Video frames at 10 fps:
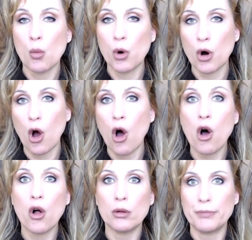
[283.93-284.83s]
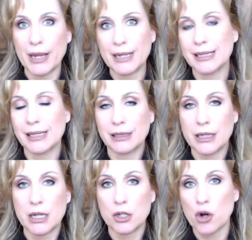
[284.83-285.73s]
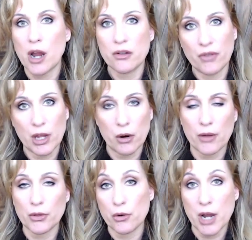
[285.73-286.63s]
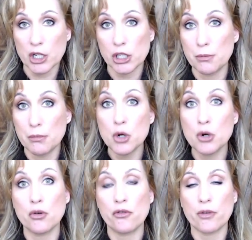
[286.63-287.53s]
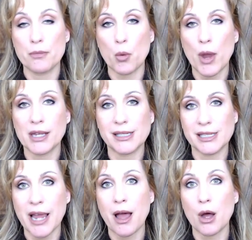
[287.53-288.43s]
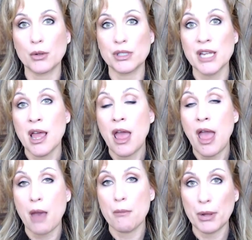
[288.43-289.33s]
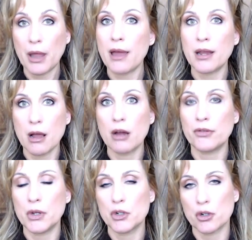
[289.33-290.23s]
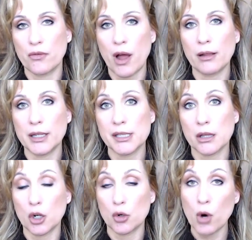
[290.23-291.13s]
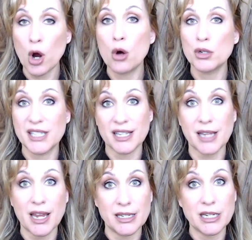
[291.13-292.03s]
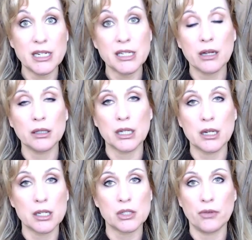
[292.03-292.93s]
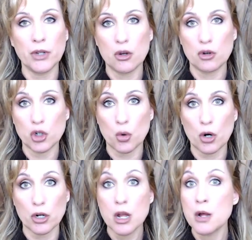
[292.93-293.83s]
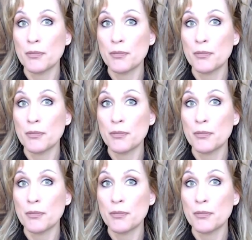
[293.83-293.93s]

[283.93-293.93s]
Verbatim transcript: were all basically trying to figure out their next move from the way it sounds and planning on future violence and then Rhodes as I detailed in his video short